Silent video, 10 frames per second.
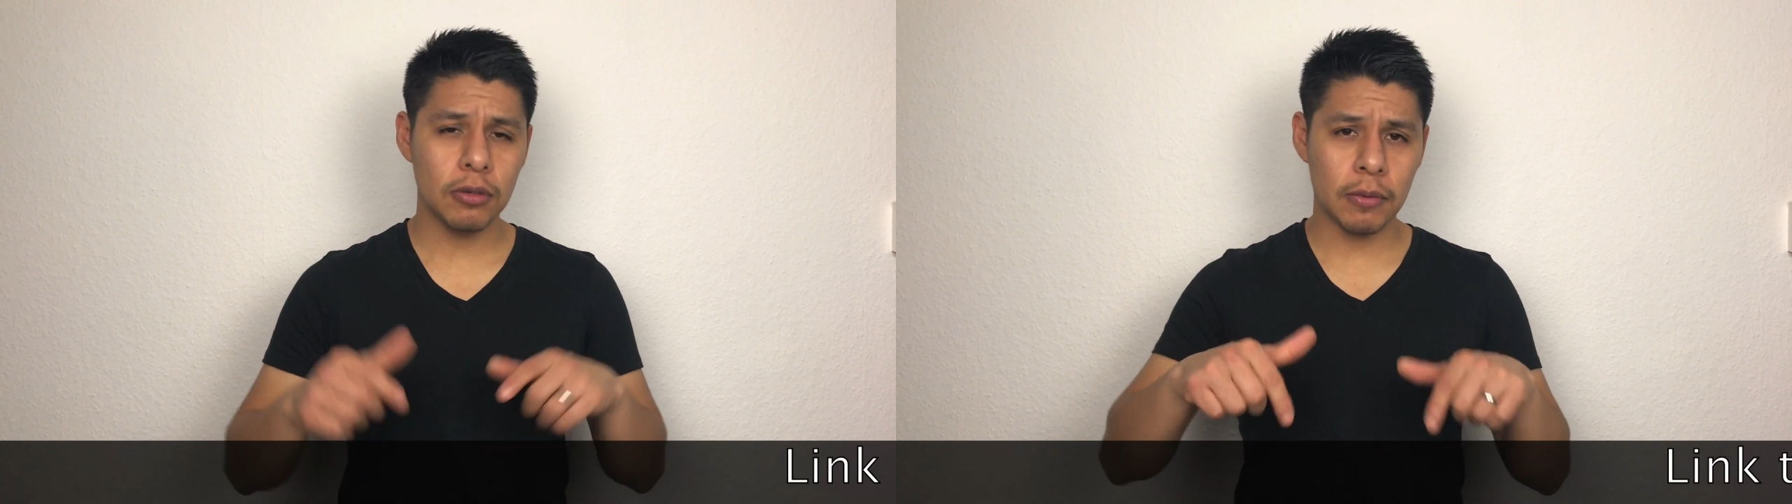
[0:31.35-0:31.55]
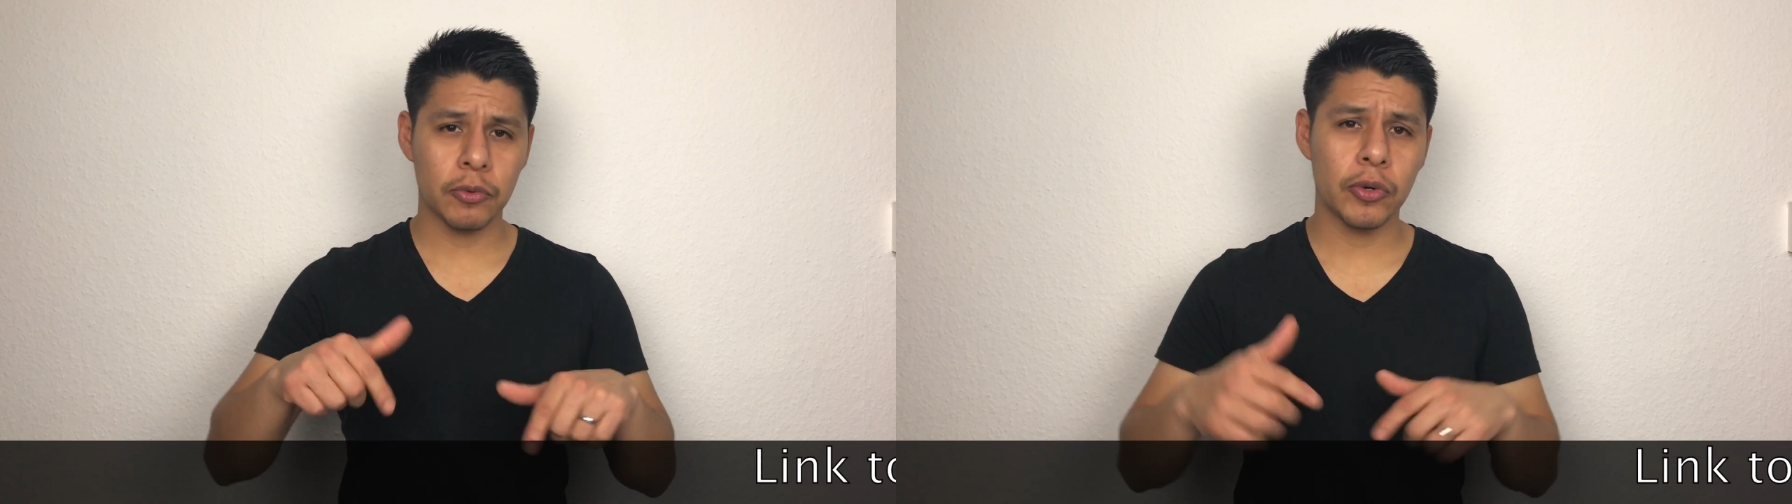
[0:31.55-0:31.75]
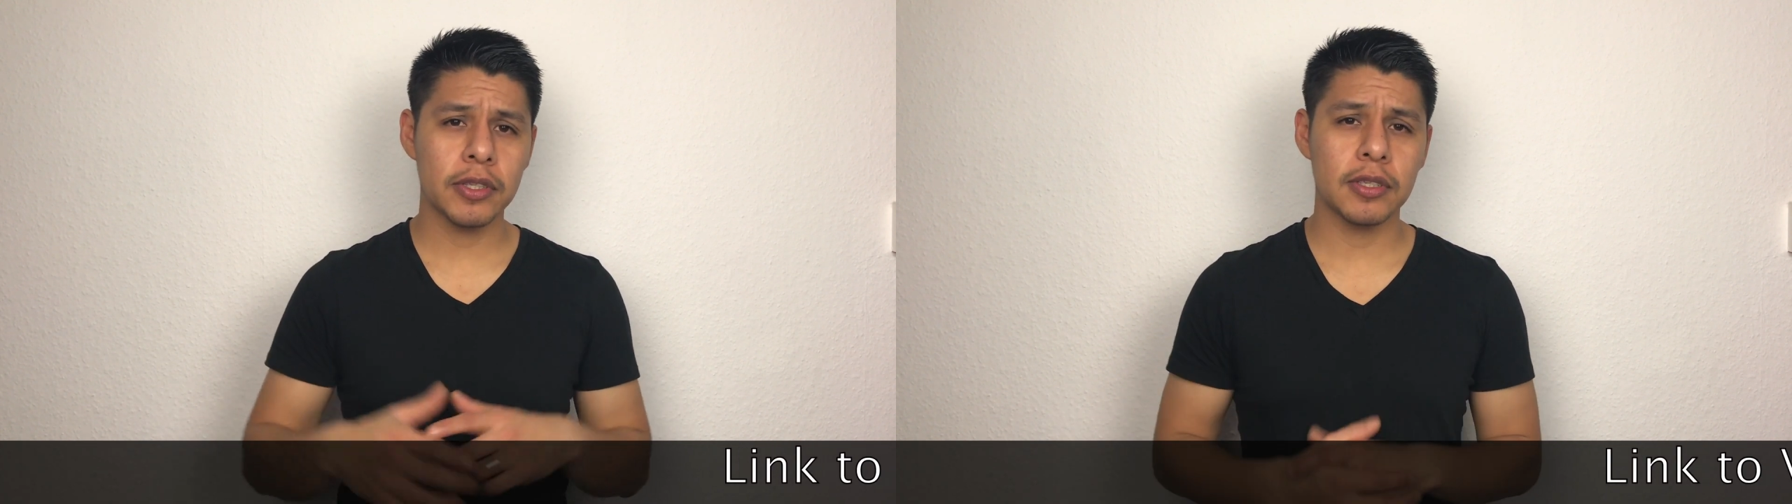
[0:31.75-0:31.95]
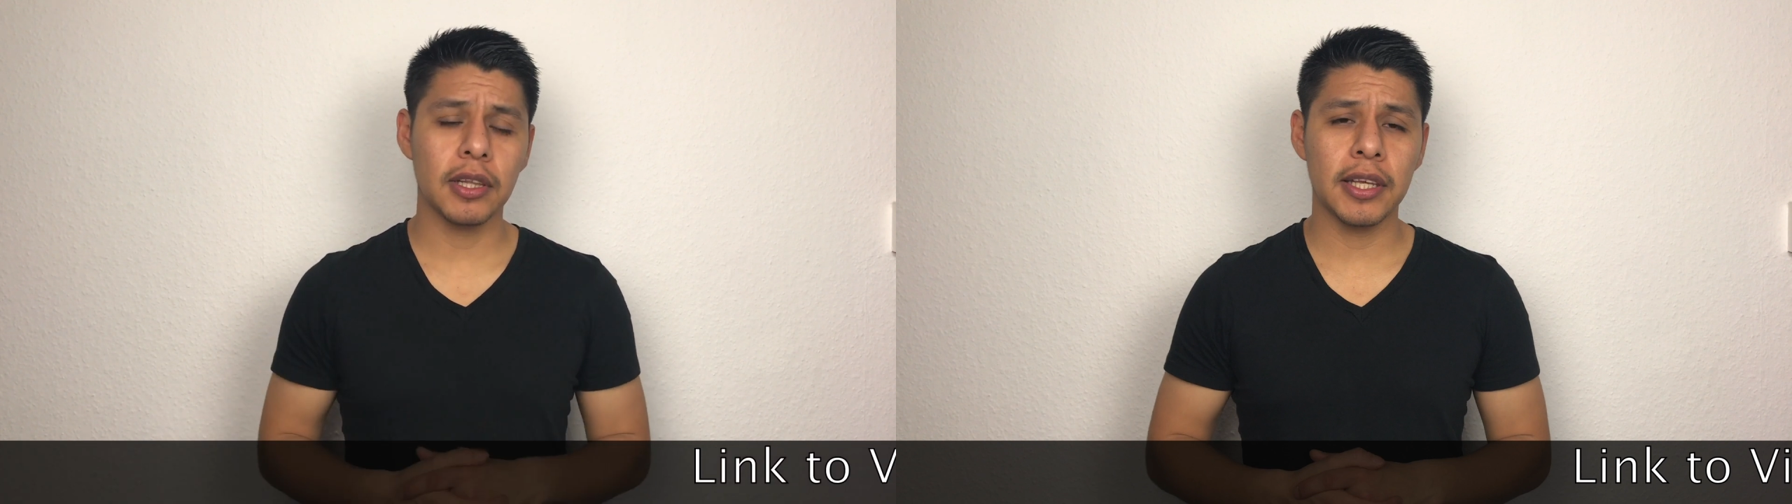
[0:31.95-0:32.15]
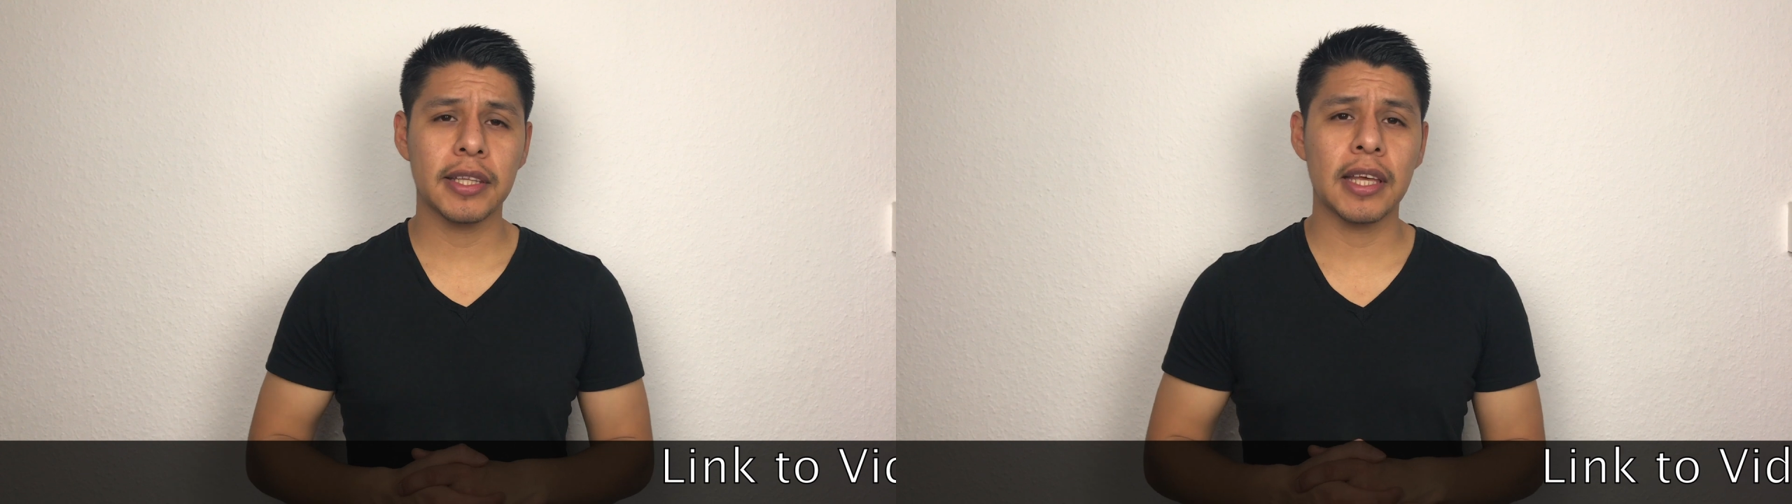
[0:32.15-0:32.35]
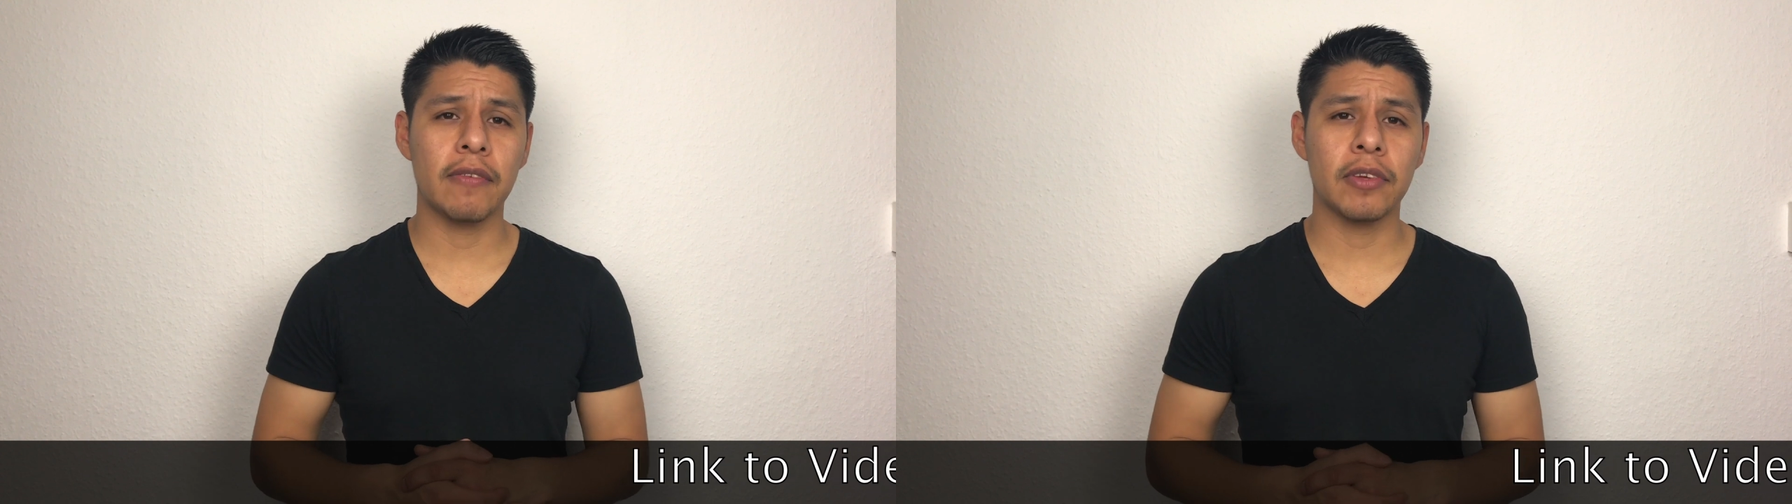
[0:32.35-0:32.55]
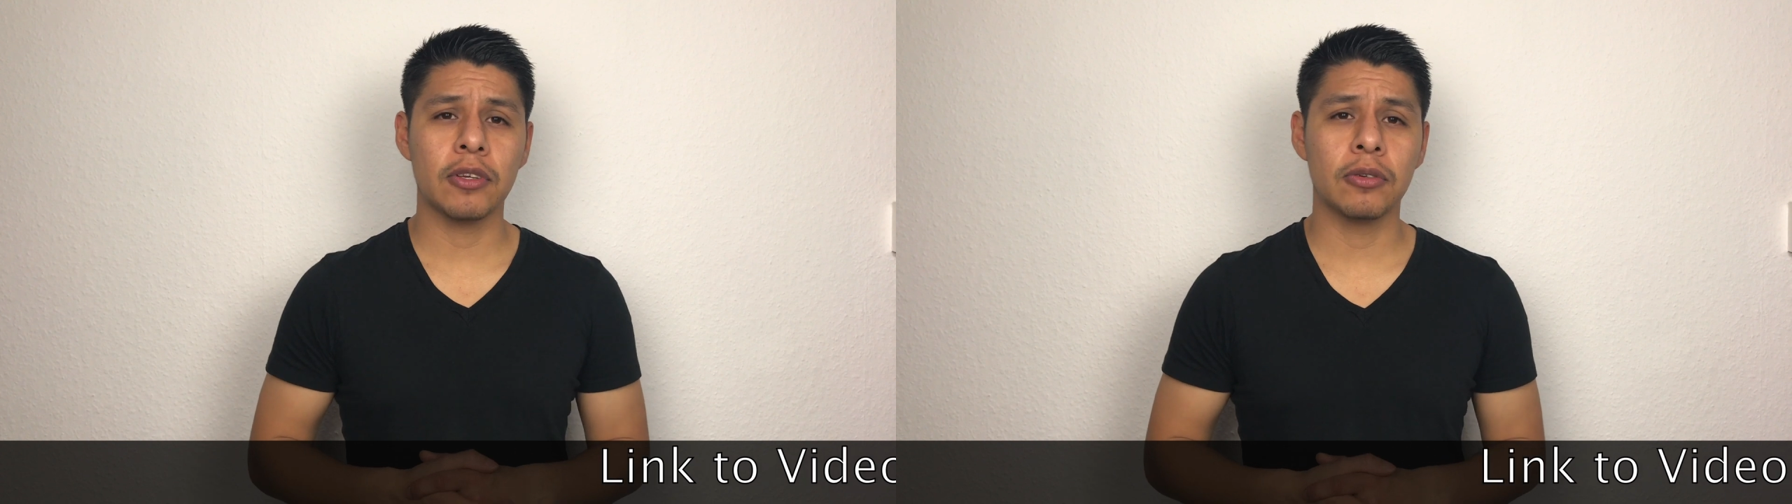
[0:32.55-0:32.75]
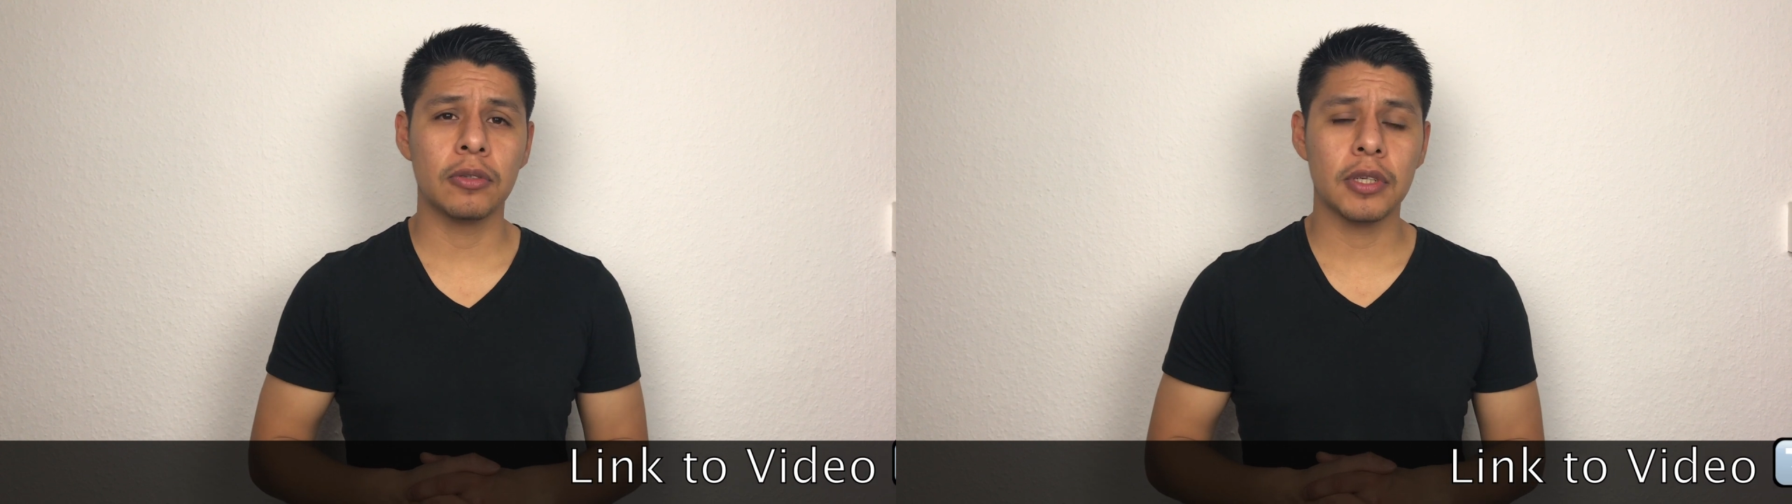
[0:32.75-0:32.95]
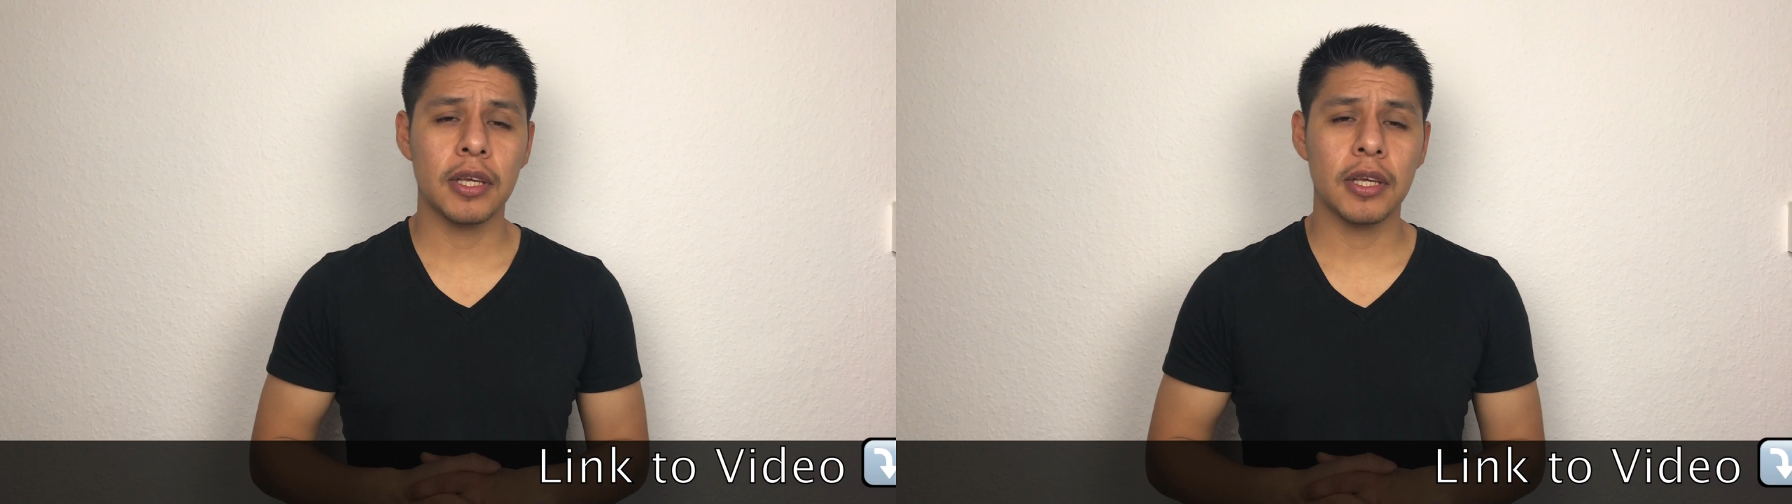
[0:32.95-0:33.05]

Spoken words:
I'm going to link that video